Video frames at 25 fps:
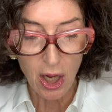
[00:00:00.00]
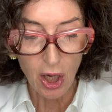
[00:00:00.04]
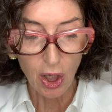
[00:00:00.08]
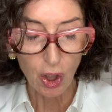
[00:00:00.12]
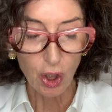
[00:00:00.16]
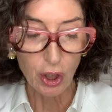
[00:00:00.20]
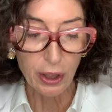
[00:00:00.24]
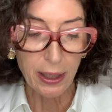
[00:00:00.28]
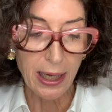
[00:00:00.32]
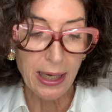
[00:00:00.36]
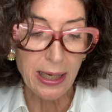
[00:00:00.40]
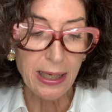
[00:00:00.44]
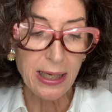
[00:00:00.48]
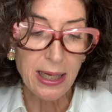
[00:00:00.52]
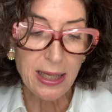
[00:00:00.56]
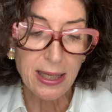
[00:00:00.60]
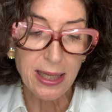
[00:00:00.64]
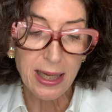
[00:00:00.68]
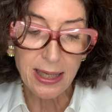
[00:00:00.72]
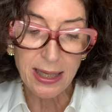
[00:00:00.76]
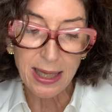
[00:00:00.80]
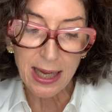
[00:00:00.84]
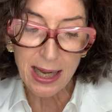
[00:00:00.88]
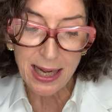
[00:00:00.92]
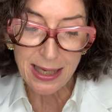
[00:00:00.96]
Look,
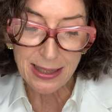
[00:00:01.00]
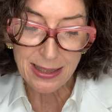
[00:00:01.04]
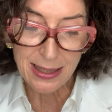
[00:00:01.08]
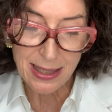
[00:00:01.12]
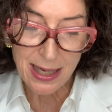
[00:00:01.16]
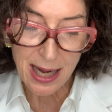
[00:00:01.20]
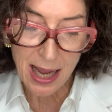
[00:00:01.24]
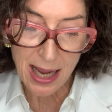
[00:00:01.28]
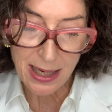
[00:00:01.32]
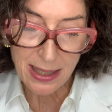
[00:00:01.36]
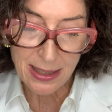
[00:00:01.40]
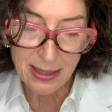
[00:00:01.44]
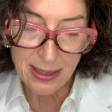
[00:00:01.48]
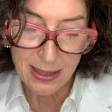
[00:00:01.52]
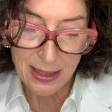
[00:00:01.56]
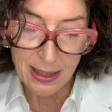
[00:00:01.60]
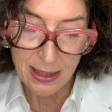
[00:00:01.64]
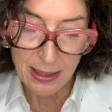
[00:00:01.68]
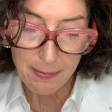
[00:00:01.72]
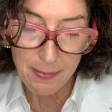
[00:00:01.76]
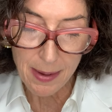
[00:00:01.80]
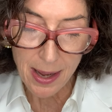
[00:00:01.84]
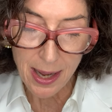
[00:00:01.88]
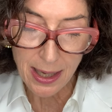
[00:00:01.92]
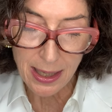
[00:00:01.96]
anything that has
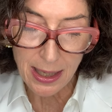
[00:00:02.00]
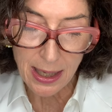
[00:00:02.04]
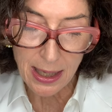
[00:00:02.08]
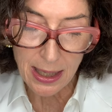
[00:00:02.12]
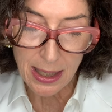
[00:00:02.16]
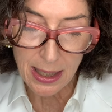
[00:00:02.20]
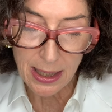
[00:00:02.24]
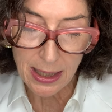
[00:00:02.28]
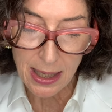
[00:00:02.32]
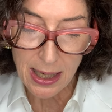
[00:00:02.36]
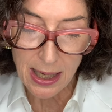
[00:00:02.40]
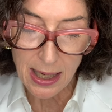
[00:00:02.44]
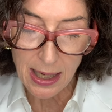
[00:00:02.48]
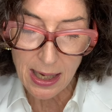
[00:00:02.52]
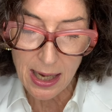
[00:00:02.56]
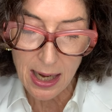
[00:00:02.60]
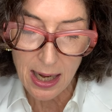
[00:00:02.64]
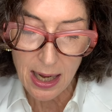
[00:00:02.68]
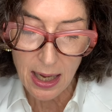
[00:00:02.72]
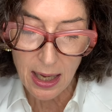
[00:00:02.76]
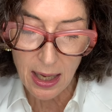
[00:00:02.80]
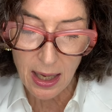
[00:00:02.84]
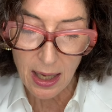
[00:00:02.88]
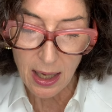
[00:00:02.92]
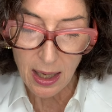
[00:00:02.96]
niacinamide in it,
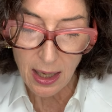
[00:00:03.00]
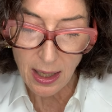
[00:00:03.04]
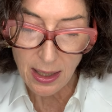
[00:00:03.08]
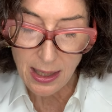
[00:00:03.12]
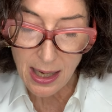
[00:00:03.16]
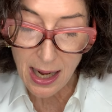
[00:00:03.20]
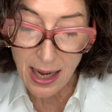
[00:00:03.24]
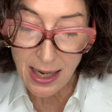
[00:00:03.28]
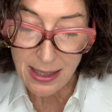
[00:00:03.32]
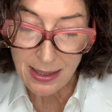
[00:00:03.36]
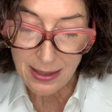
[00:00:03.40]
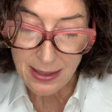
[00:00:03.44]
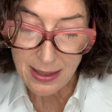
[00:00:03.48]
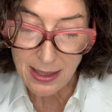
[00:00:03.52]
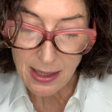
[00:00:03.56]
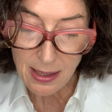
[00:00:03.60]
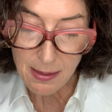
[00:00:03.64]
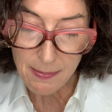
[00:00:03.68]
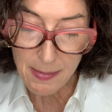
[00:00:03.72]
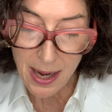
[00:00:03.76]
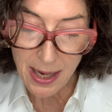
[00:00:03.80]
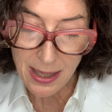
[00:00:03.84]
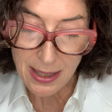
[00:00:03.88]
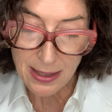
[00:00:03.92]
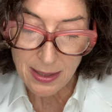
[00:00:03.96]

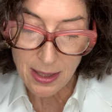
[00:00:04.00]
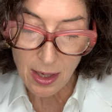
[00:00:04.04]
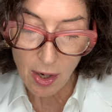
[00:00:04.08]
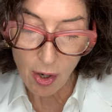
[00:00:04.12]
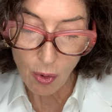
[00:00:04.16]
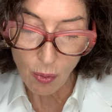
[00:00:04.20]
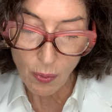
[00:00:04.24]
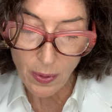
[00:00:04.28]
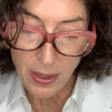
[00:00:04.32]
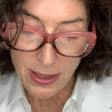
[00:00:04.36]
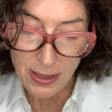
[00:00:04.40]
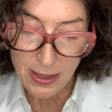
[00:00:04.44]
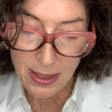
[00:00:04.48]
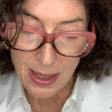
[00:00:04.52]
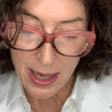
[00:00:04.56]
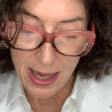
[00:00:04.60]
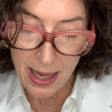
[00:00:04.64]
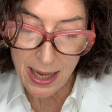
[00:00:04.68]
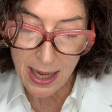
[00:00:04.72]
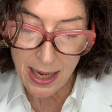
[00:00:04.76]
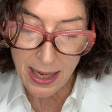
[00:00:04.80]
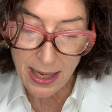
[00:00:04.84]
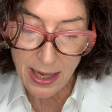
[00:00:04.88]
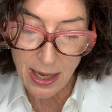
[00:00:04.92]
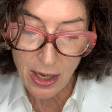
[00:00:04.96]
niacinamide is always
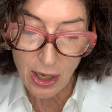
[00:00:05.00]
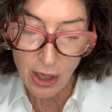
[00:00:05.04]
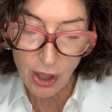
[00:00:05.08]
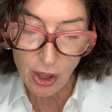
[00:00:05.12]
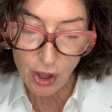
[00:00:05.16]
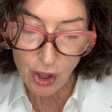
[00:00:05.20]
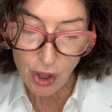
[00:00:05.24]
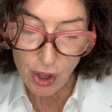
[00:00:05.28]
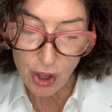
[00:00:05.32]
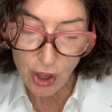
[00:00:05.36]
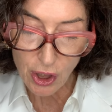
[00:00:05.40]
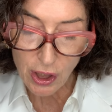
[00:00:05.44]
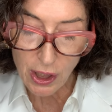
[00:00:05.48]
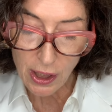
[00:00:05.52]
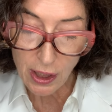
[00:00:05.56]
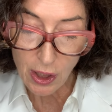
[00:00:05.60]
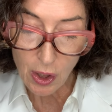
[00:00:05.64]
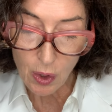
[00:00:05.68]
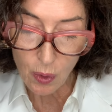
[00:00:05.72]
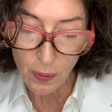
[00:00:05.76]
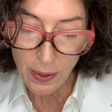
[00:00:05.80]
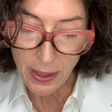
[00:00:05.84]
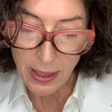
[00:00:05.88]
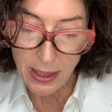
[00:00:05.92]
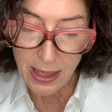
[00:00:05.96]
a good
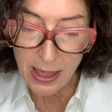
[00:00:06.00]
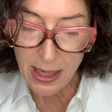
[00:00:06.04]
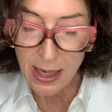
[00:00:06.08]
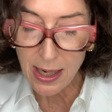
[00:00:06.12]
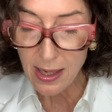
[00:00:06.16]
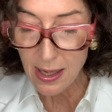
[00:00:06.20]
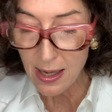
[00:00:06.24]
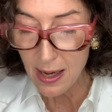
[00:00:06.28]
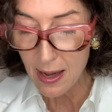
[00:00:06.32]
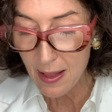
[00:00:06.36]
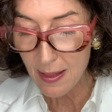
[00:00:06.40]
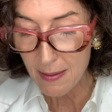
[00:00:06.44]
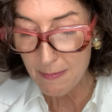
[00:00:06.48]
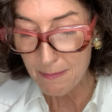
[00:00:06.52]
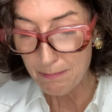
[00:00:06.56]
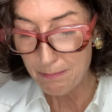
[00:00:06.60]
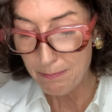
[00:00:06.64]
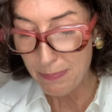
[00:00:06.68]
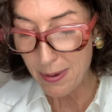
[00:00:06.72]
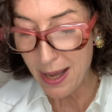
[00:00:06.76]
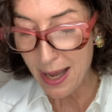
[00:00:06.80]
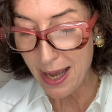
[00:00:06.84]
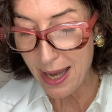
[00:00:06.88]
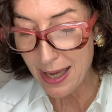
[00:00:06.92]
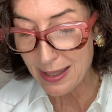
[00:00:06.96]
ingredient,
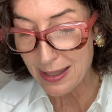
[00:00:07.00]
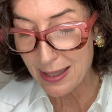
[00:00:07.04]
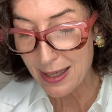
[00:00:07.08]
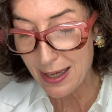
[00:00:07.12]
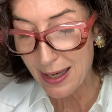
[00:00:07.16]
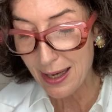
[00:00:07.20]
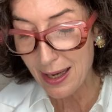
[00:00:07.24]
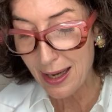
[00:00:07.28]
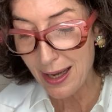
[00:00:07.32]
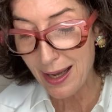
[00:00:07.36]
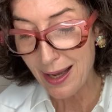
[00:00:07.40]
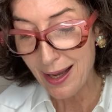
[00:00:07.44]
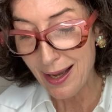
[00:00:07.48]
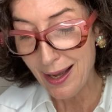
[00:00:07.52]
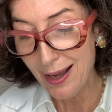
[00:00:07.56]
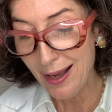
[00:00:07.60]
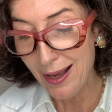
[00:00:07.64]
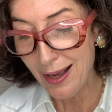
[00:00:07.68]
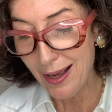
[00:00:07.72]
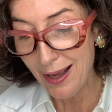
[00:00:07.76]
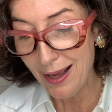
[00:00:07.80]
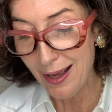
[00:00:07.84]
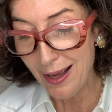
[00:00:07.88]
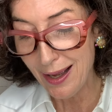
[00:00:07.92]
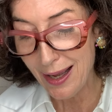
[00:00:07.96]
but
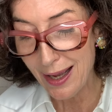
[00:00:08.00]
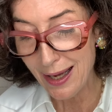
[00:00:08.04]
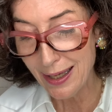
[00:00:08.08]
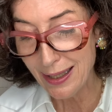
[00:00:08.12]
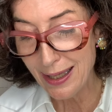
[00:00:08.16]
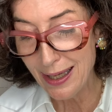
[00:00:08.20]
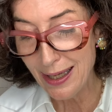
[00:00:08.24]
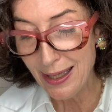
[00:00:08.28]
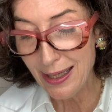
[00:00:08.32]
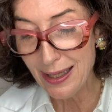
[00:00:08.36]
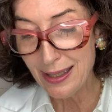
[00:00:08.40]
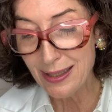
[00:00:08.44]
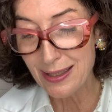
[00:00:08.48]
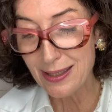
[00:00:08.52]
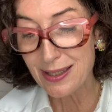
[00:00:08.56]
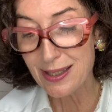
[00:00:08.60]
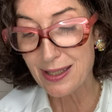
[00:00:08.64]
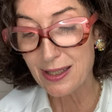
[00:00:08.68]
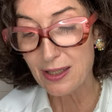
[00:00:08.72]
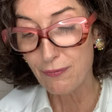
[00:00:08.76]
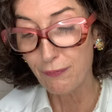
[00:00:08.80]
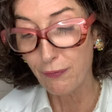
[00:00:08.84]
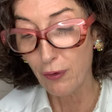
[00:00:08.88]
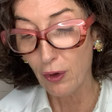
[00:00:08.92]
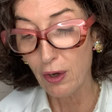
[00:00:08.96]
again, this
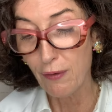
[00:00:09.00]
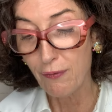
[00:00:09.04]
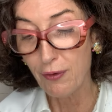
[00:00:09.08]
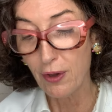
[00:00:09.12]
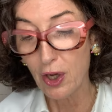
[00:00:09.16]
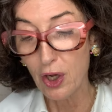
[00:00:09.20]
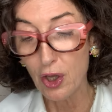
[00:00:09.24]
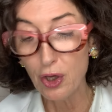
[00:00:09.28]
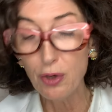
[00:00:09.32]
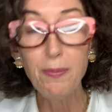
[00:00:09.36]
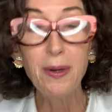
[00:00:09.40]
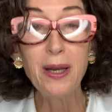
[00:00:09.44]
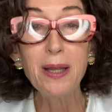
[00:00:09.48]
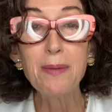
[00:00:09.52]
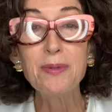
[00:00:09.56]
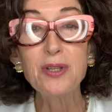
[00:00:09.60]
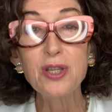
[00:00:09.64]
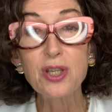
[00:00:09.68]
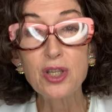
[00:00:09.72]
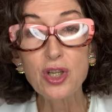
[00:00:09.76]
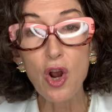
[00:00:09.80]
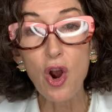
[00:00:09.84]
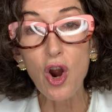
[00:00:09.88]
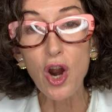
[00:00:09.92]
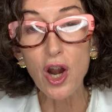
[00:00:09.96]
is full of aluminum
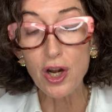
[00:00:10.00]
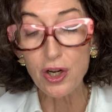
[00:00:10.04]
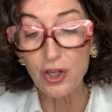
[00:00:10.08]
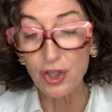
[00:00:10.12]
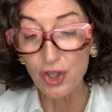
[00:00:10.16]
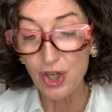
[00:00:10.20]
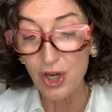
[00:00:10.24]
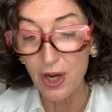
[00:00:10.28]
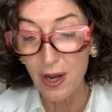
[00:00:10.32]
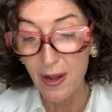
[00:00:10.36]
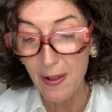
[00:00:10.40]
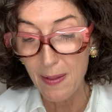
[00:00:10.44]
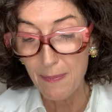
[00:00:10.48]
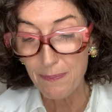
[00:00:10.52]
starch,